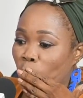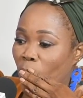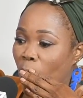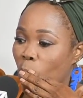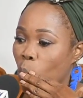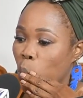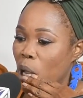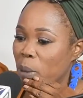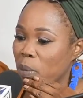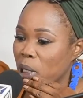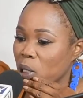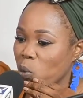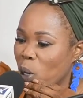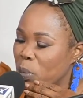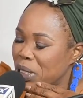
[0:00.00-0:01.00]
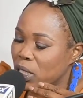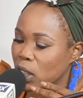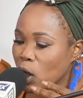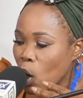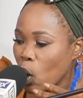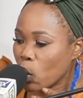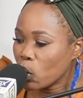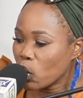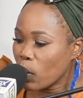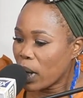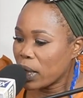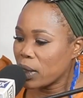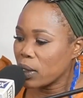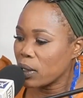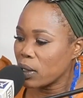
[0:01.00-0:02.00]
when me stick out now
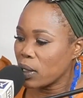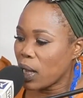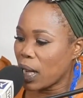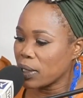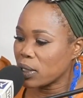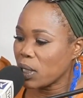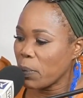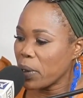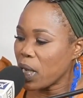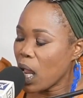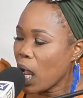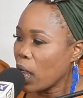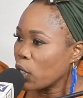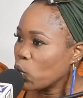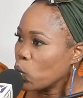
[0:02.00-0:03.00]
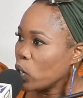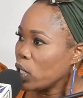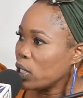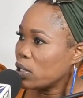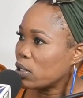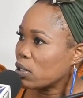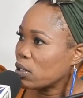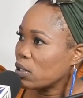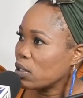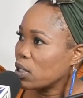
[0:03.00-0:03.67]
and say me nah do it,